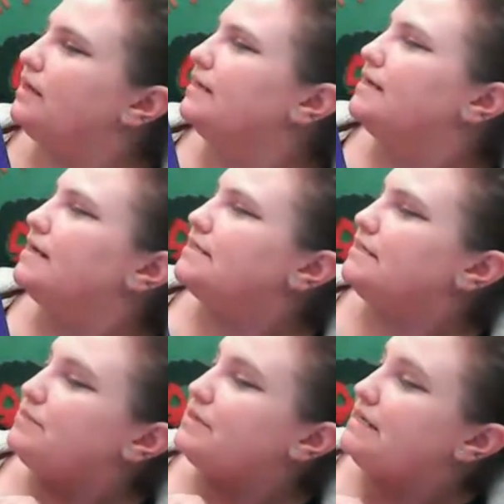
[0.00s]
Does he
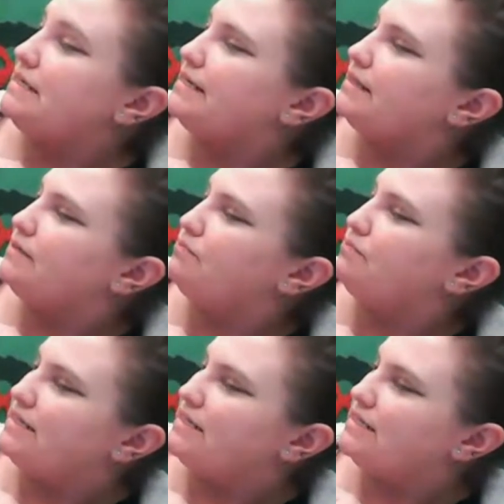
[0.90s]
peek at the
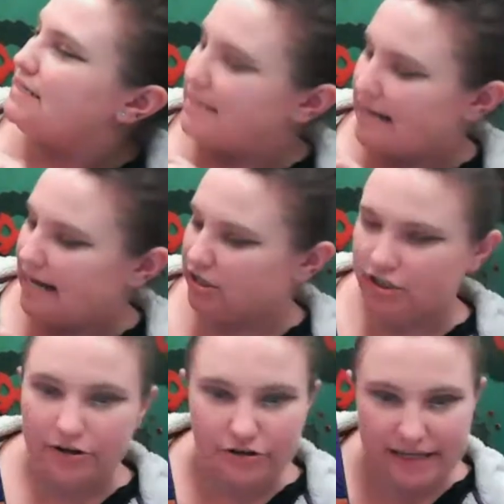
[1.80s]
present stashed
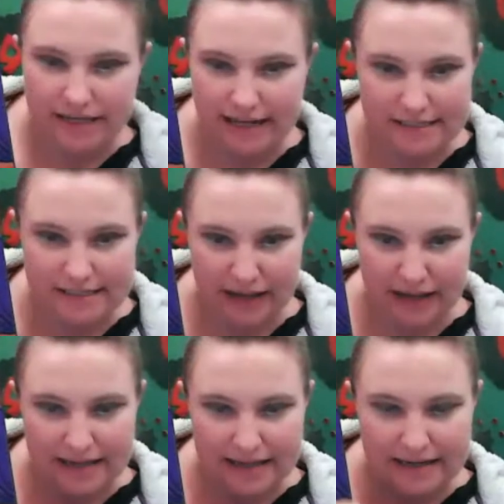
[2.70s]
under Dad's bed?